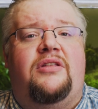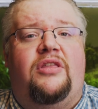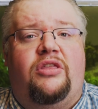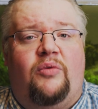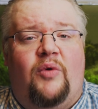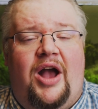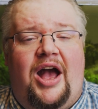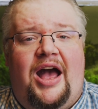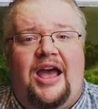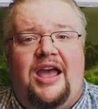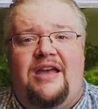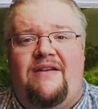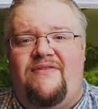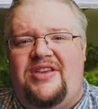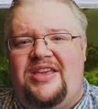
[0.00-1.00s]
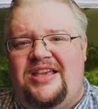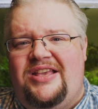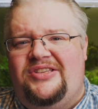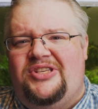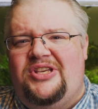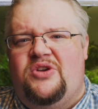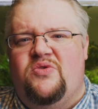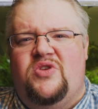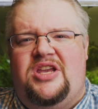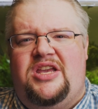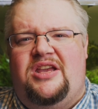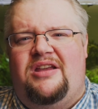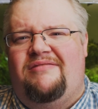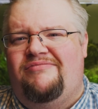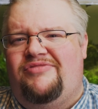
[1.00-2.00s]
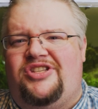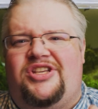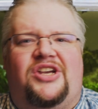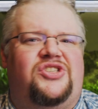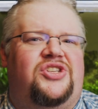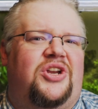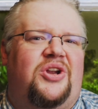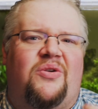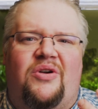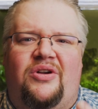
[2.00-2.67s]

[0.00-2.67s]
Thrive, Easy Green, Dustin's